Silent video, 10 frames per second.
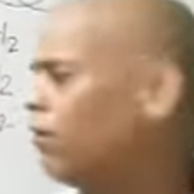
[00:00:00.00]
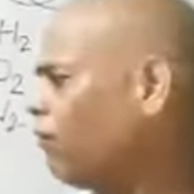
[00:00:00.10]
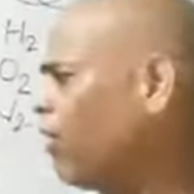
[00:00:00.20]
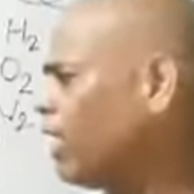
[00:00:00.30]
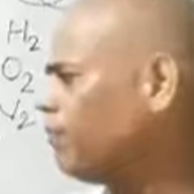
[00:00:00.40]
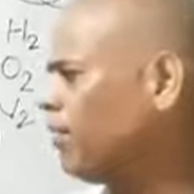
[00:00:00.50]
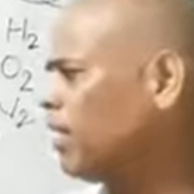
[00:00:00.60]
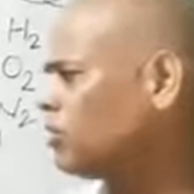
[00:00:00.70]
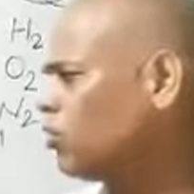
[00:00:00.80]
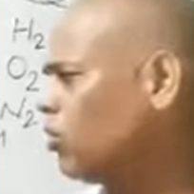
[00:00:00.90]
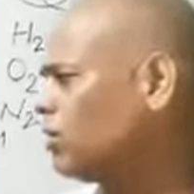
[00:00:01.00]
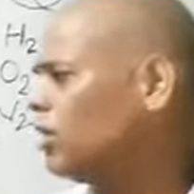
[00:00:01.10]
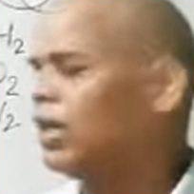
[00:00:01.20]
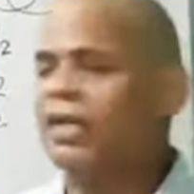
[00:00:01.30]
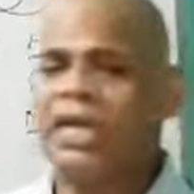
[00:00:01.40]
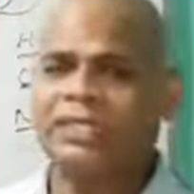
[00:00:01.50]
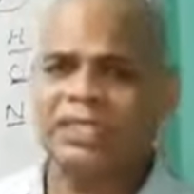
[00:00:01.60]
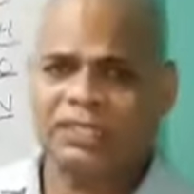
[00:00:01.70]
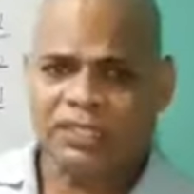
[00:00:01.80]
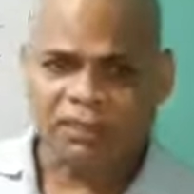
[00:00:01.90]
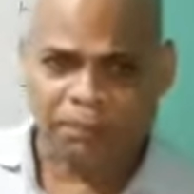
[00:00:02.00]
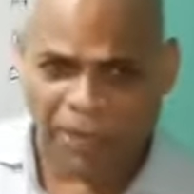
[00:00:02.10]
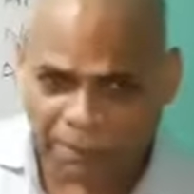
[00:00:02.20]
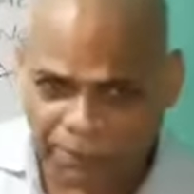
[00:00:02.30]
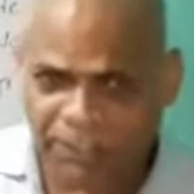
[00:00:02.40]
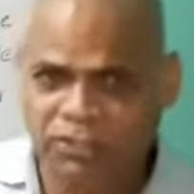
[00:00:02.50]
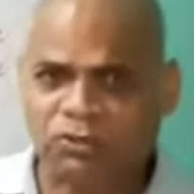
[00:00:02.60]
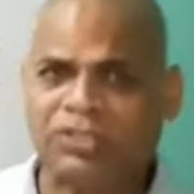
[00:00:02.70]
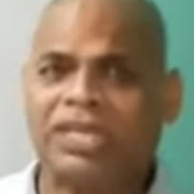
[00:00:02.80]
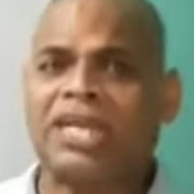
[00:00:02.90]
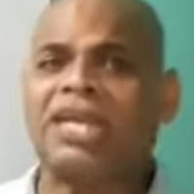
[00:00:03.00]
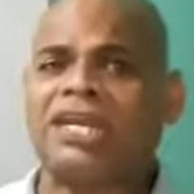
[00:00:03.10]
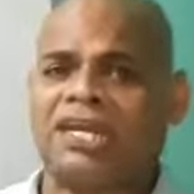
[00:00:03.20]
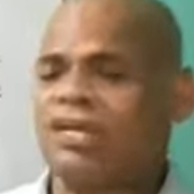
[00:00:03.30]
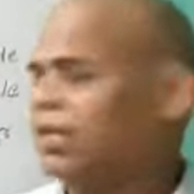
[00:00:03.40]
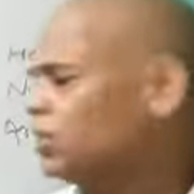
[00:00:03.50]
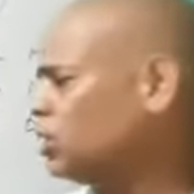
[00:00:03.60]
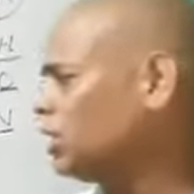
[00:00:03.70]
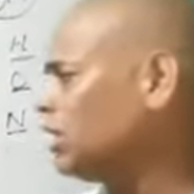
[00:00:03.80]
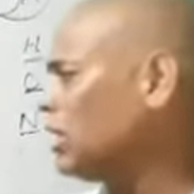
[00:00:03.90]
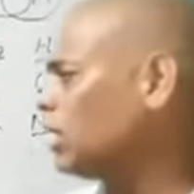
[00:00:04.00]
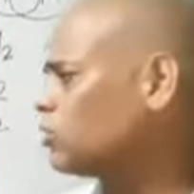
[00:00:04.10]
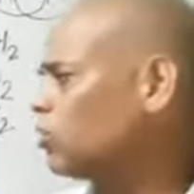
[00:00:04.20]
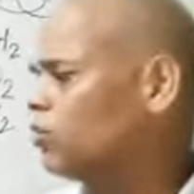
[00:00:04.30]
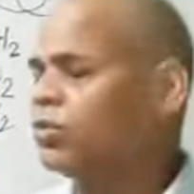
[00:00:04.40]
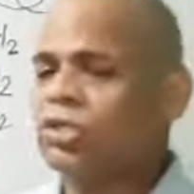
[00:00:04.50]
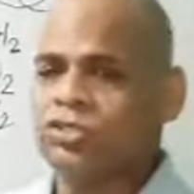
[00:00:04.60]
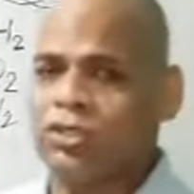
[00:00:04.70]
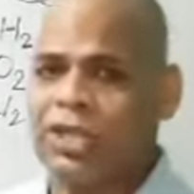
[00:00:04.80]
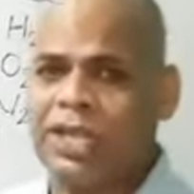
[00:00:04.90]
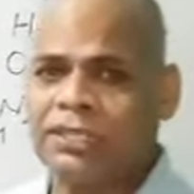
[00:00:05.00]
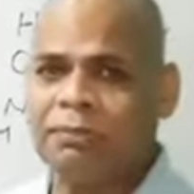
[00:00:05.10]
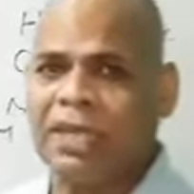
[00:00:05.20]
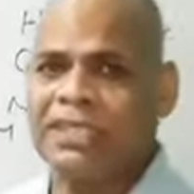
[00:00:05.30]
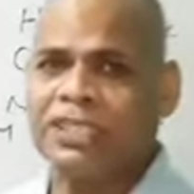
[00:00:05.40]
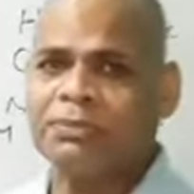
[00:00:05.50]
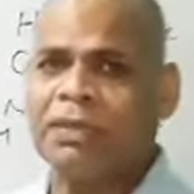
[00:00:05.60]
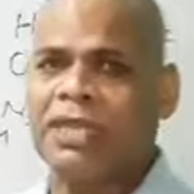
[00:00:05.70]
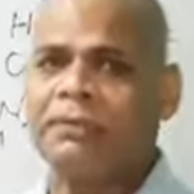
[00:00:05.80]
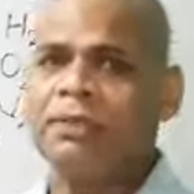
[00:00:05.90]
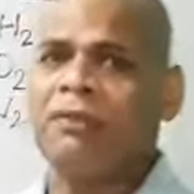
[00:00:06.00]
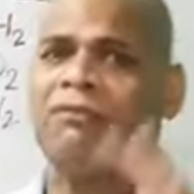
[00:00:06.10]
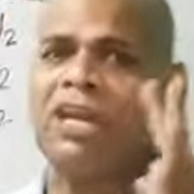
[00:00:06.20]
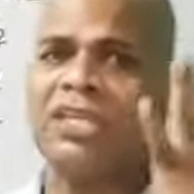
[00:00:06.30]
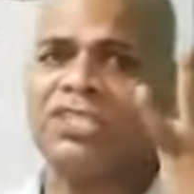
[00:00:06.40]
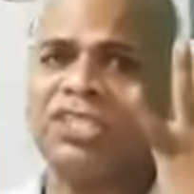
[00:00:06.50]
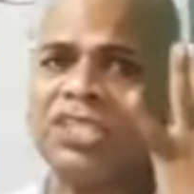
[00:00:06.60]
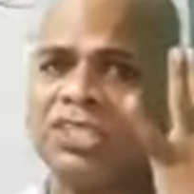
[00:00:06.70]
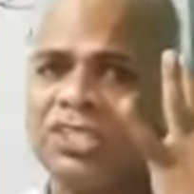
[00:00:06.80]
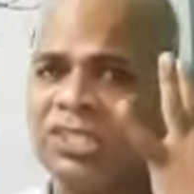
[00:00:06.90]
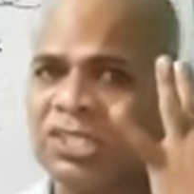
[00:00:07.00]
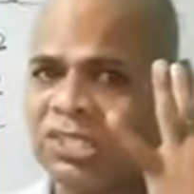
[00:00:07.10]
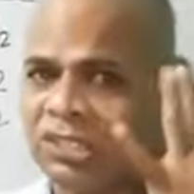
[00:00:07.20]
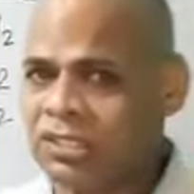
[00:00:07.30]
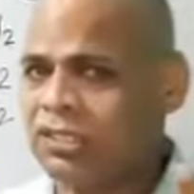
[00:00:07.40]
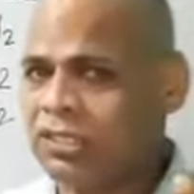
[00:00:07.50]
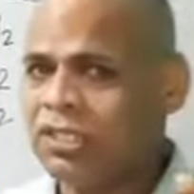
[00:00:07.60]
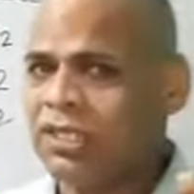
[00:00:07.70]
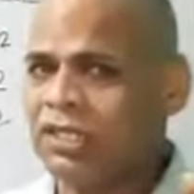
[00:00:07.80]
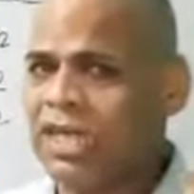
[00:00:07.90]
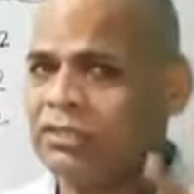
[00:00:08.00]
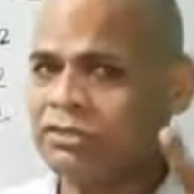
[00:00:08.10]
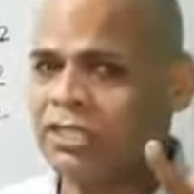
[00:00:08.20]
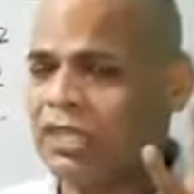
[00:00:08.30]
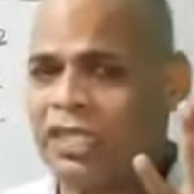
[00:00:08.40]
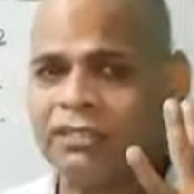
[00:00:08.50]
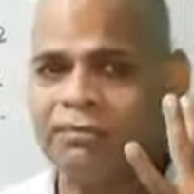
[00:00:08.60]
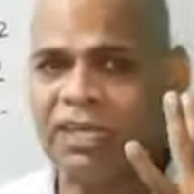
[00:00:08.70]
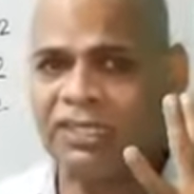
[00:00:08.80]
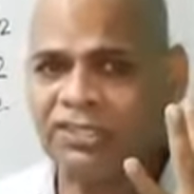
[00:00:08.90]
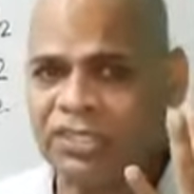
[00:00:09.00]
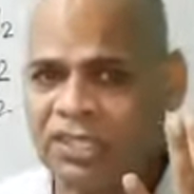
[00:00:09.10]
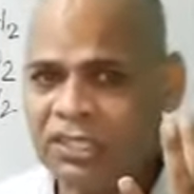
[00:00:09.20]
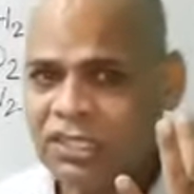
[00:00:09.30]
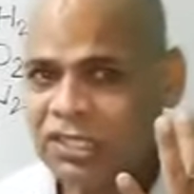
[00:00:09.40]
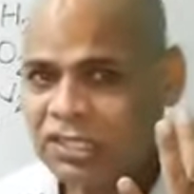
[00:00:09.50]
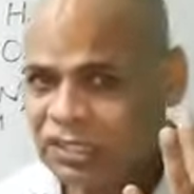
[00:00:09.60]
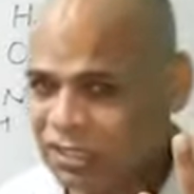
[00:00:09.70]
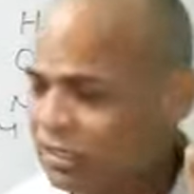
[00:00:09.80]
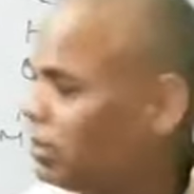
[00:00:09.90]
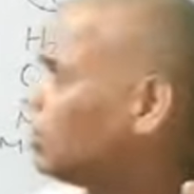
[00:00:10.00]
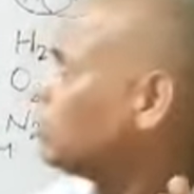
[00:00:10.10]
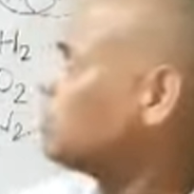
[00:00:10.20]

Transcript: 5 electron, rather prefer to gain 3 electron. So 8 minus 5 valency is 3. Nitrogen has valency 3.